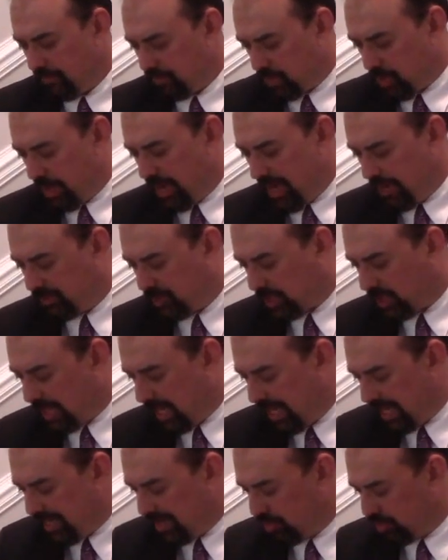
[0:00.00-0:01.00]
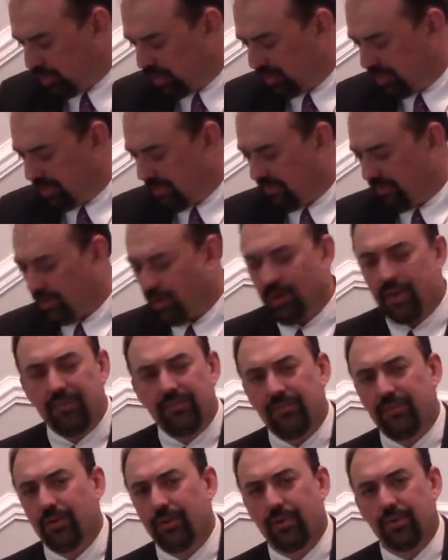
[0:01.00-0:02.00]
Perhaps Cain was the very
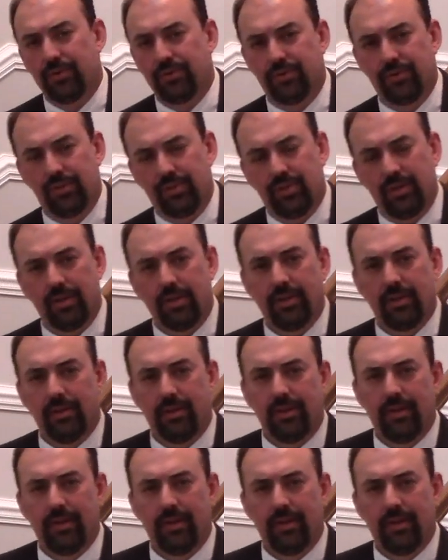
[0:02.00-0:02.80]
first